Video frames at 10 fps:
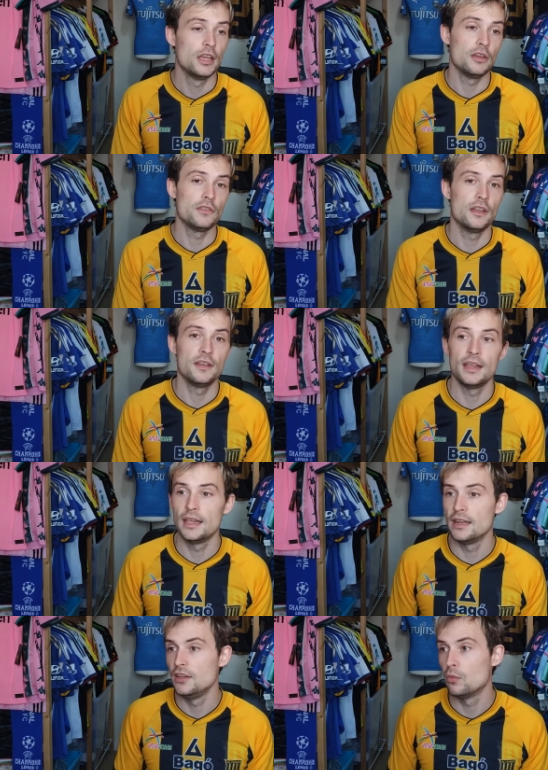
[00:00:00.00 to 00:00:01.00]
you send it
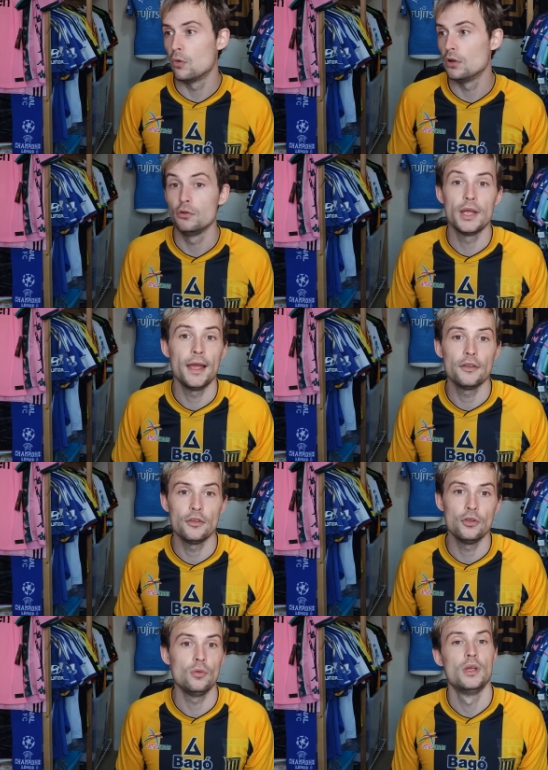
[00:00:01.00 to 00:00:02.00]
in and you want
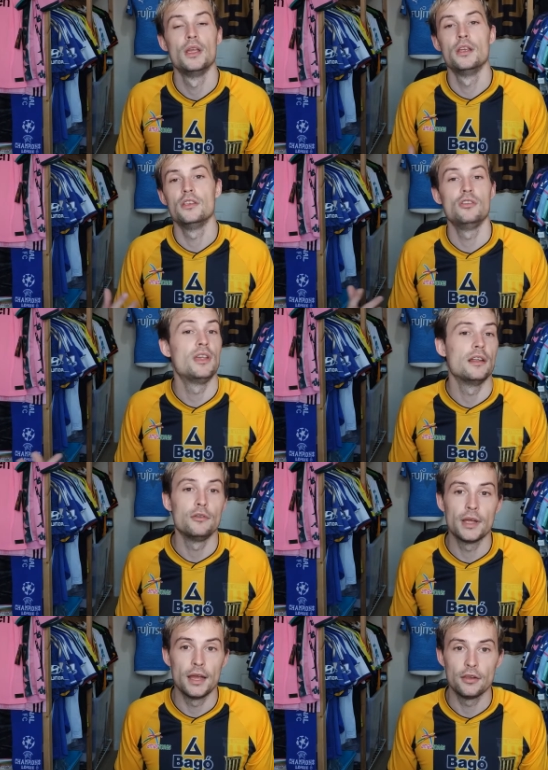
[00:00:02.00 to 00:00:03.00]
Lukaku, you get
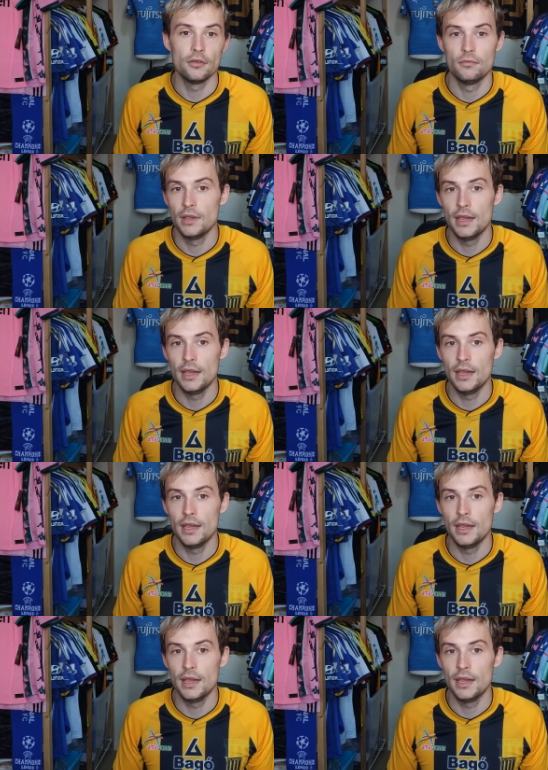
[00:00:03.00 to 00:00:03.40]
Lukaku.